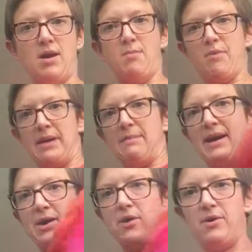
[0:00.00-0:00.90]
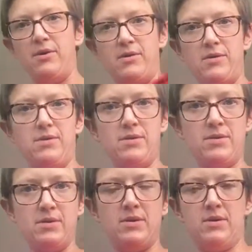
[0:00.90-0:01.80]
popping it back on,
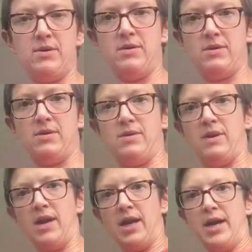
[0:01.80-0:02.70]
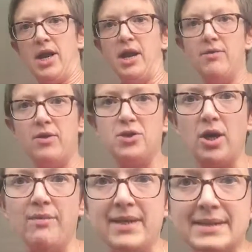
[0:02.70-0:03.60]
and I know that the
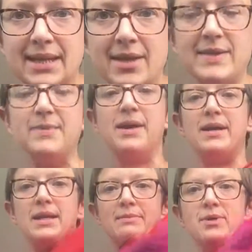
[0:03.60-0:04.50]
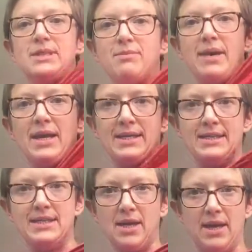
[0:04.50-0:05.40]
top rail is the loose one and the bottom rail is
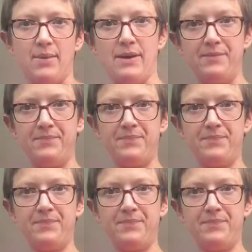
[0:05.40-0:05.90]
the tight one.